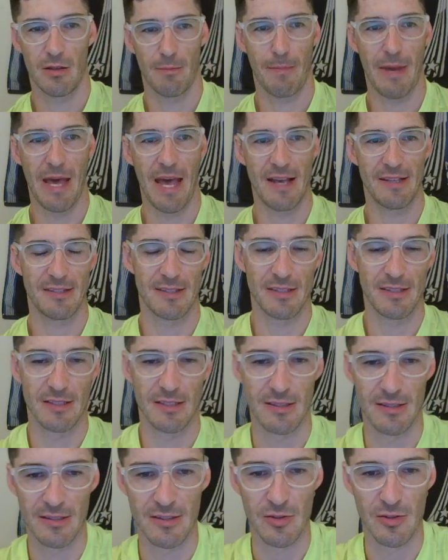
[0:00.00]

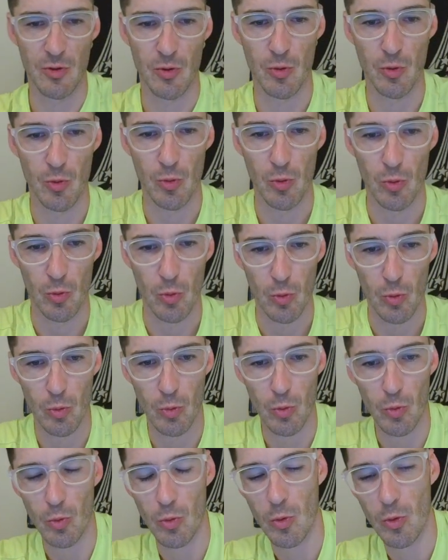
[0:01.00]
Passes.
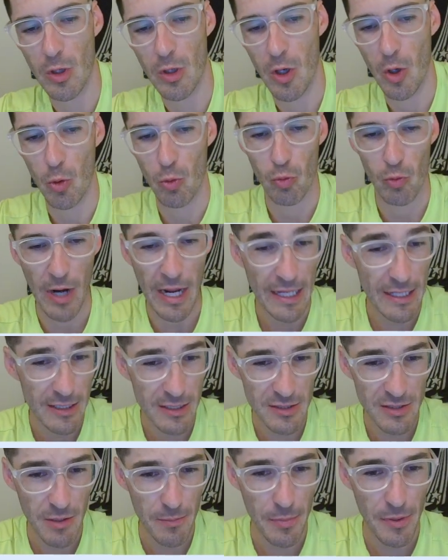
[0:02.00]
You erect
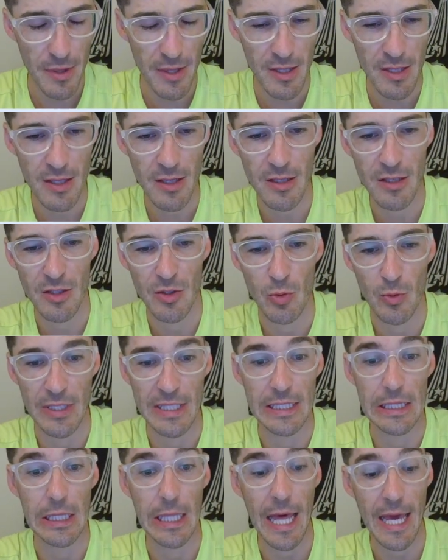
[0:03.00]
something. You
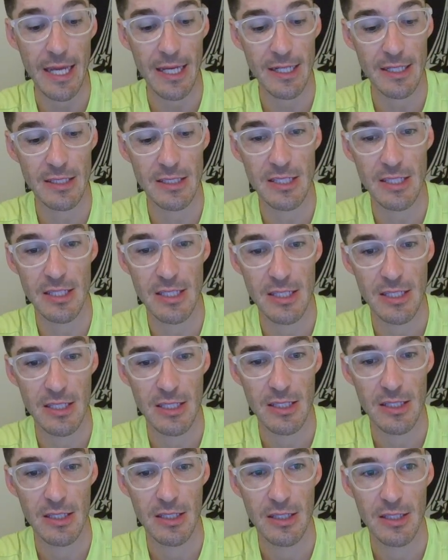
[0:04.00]
elect.
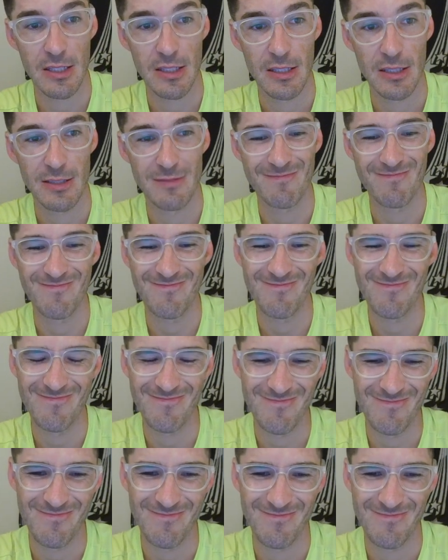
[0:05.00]

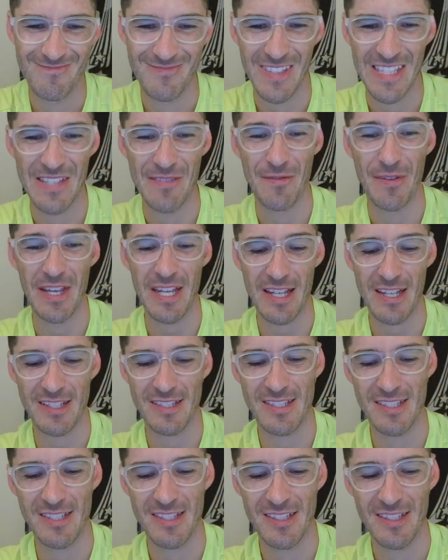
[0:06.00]

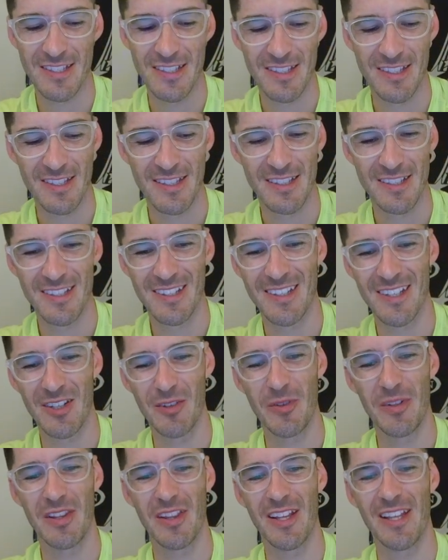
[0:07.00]
Evict. I
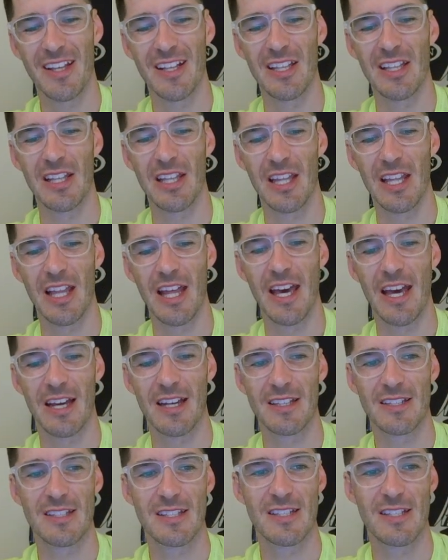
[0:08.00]
only like
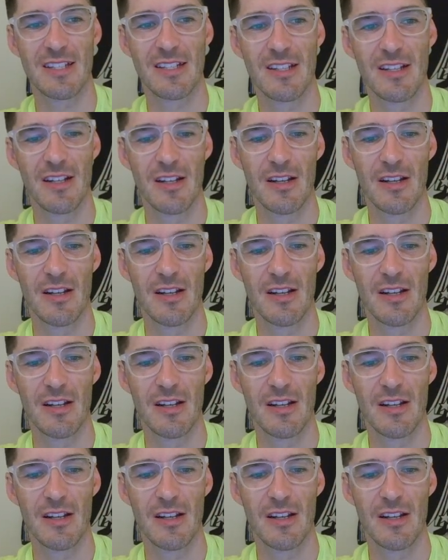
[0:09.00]
elect.